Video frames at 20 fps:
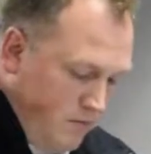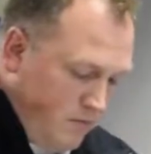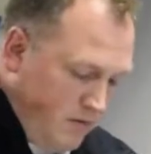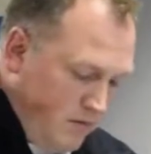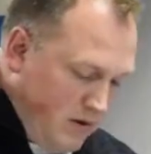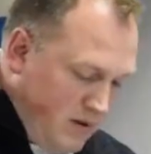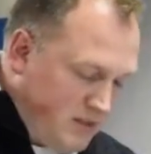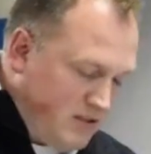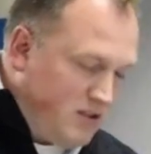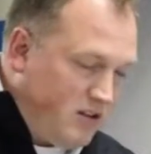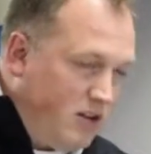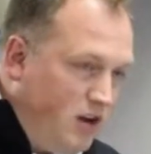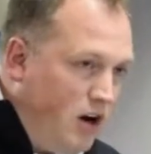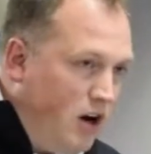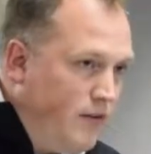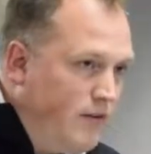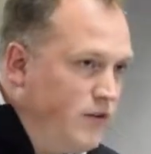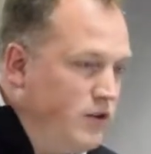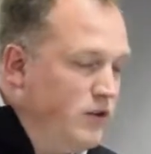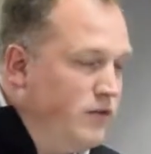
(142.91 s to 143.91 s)
is to
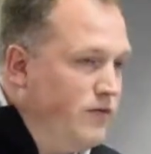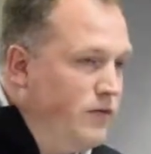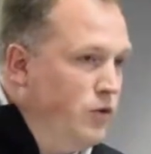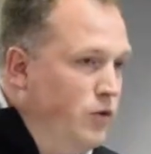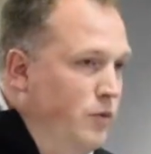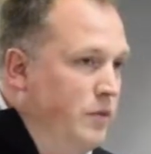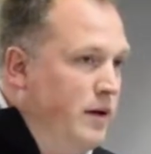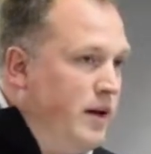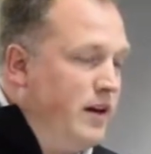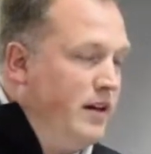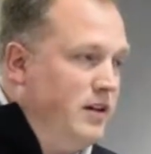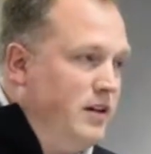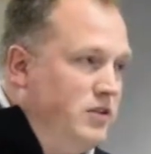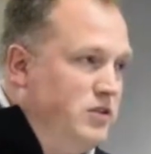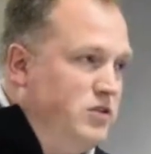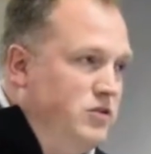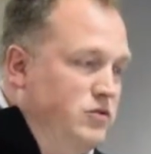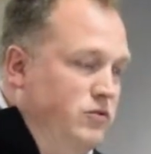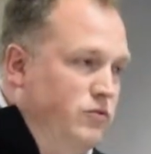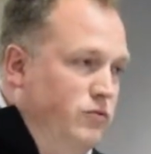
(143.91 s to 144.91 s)
cover the fuel
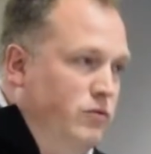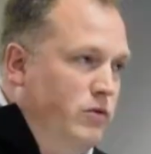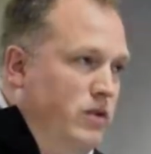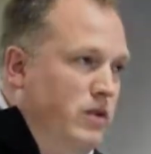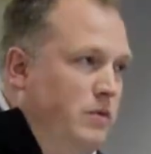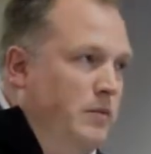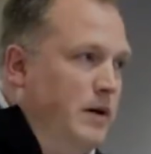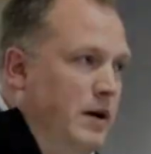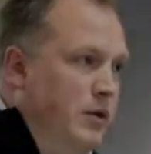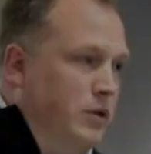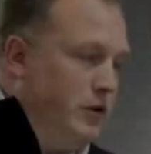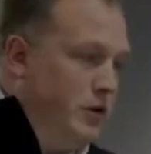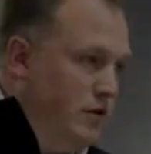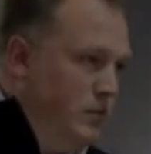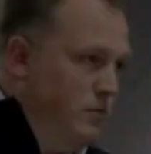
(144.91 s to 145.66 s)
package with the powder.